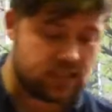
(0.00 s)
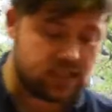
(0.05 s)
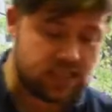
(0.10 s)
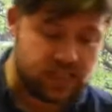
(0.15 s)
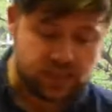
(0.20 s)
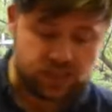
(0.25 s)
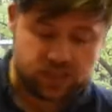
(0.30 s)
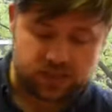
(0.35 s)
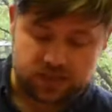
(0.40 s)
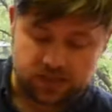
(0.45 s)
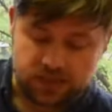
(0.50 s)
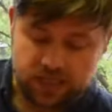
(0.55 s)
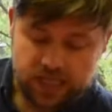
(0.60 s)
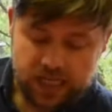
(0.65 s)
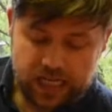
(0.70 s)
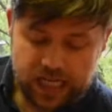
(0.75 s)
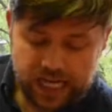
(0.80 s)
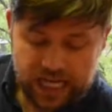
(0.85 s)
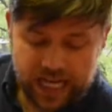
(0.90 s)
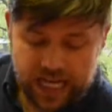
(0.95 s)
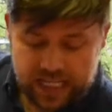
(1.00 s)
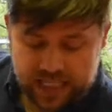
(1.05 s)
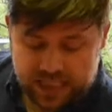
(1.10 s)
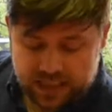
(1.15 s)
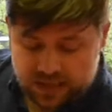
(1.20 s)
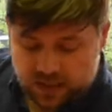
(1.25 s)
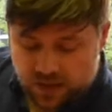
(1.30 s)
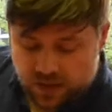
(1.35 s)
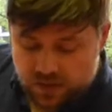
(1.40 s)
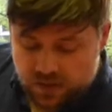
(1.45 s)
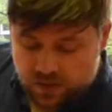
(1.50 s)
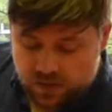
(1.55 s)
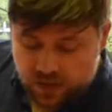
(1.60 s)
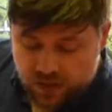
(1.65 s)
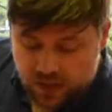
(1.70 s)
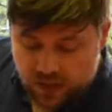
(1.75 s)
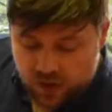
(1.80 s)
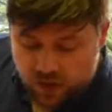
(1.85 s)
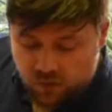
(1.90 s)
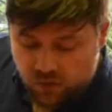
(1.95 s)
nation in its own
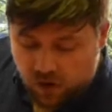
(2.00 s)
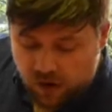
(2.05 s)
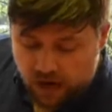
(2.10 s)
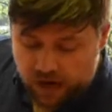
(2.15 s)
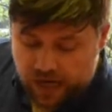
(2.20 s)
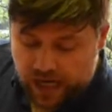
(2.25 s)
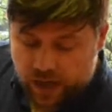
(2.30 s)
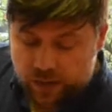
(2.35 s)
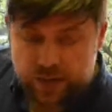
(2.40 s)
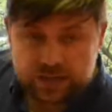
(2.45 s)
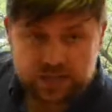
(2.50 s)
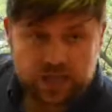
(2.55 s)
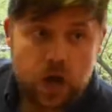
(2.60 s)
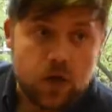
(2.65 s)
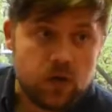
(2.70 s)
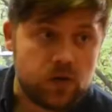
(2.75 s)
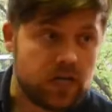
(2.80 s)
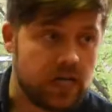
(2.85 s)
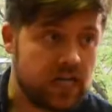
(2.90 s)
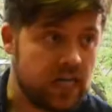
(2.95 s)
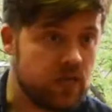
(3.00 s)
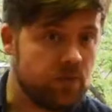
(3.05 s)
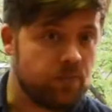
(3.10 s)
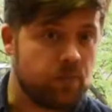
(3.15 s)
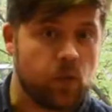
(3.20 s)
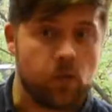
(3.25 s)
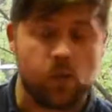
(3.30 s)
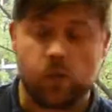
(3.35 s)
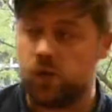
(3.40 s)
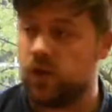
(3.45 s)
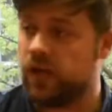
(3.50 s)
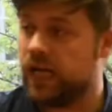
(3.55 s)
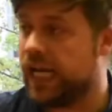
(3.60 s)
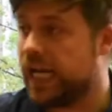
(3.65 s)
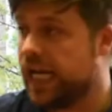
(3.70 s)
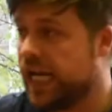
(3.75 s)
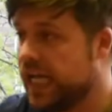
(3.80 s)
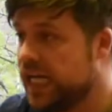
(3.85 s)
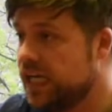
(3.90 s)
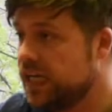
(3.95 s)
right. It was only born
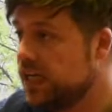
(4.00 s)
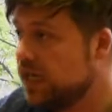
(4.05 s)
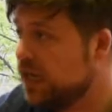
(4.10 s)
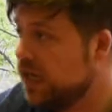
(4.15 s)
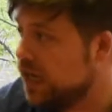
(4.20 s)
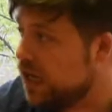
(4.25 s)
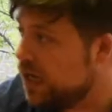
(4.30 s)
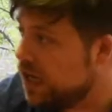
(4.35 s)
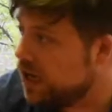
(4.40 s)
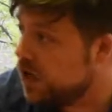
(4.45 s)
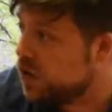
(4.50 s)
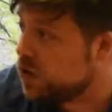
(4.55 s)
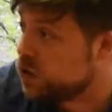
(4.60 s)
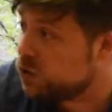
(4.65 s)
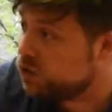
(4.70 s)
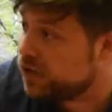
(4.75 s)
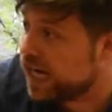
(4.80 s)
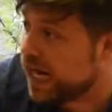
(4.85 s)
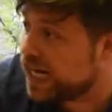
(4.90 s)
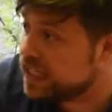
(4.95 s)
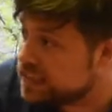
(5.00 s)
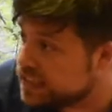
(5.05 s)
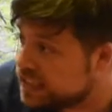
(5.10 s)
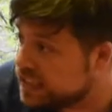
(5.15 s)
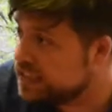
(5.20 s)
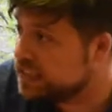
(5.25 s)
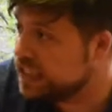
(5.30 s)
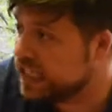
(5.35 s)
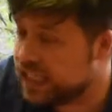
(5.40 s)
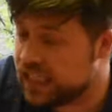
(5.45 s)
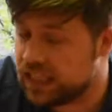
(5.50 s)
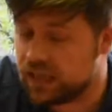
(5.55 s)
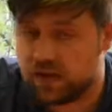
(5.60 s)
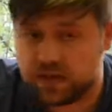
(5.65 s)
in, or created in